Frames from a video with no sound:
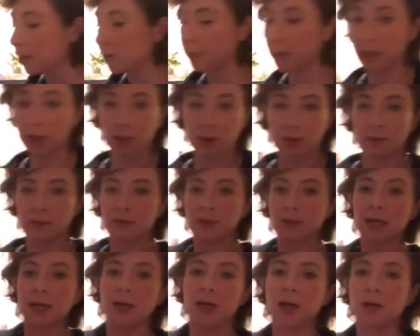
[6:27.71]
We can
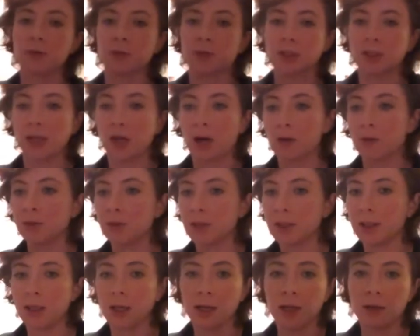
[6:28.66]
take our towel
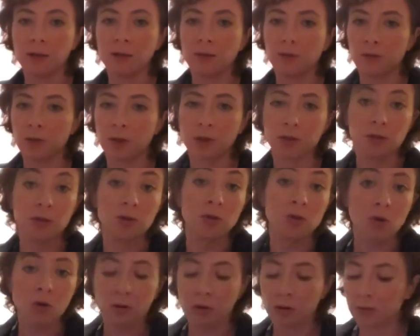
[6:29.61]
again, or a
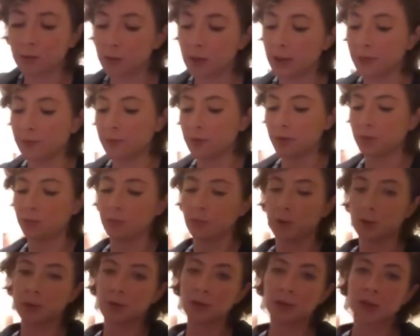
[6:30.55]
sock, or whatever you
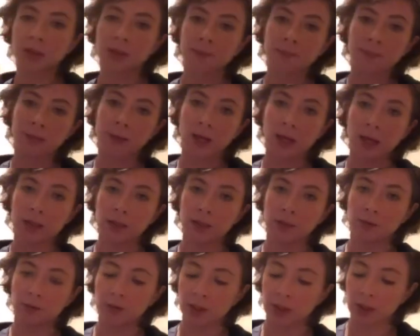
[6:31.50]
want,
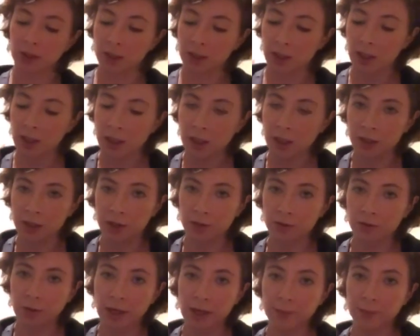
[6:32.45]
and you can
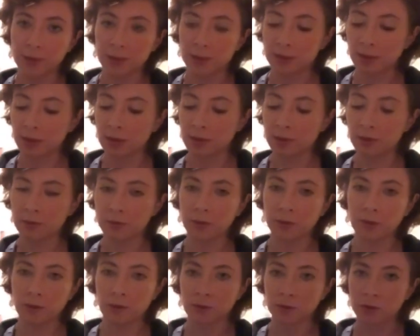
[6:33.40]
grab it
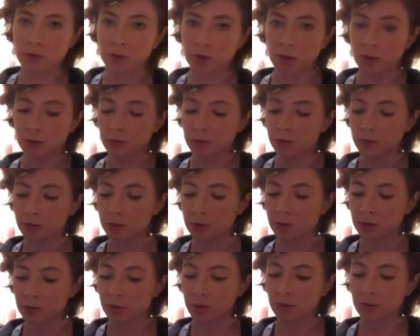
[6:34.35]
with your toes.
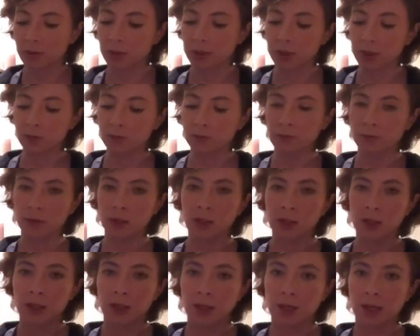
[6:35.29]
Oh, I need
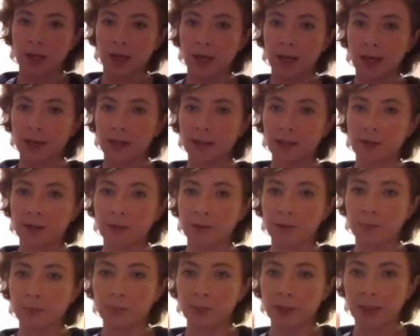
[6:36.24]
to, and
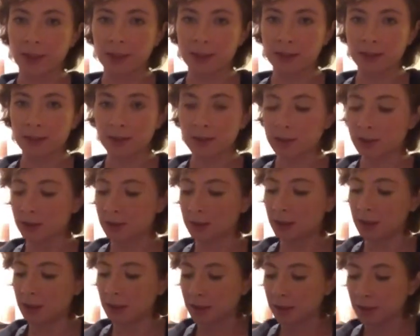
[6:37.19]
place it.
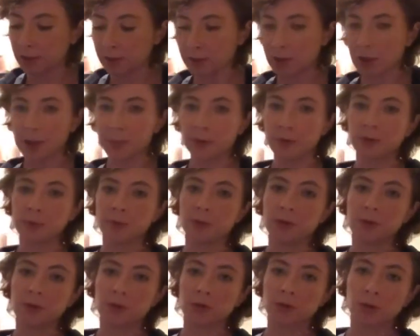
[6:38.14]
Grab it
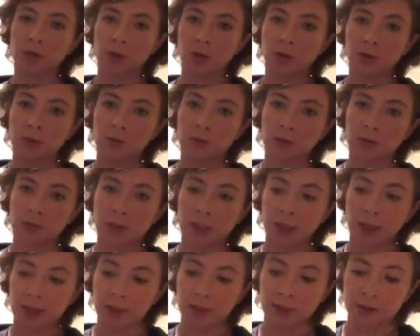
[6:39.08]
with your toes
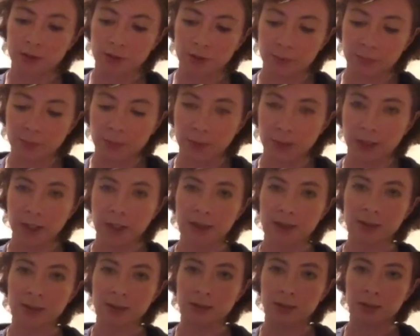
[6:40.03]
and
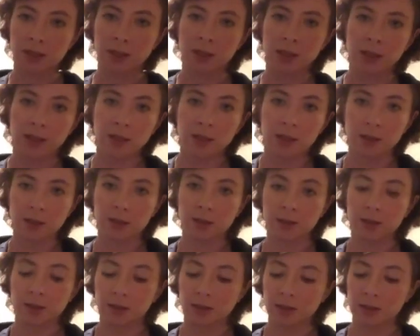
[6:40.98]
place.
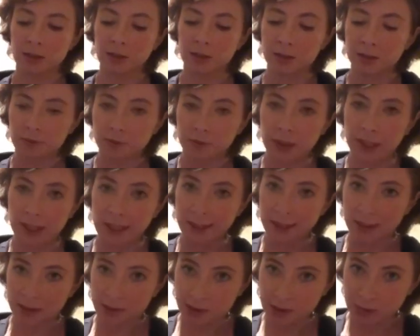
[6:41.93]

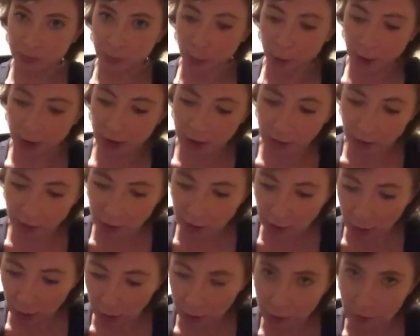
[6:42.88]
Really spread your
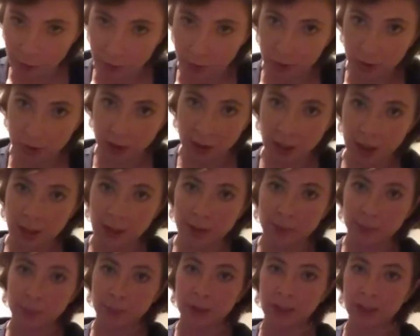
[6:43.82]
toes,
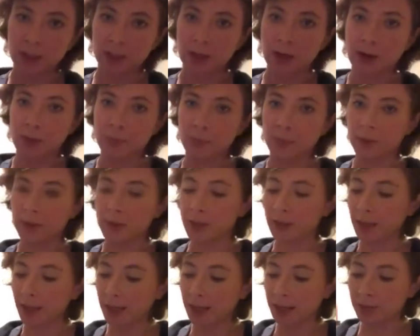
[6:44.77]
pick it up
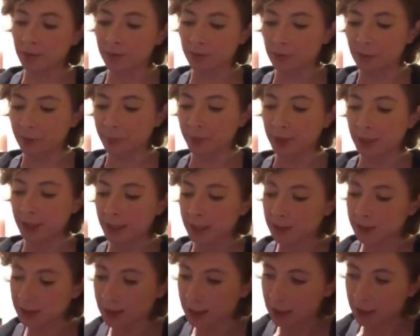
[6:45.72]
and
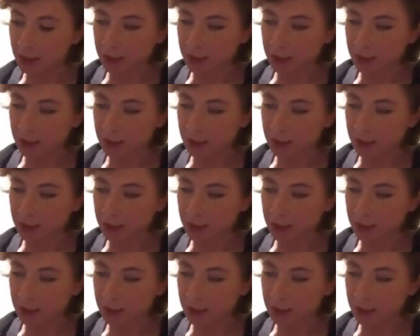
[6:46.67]
replace.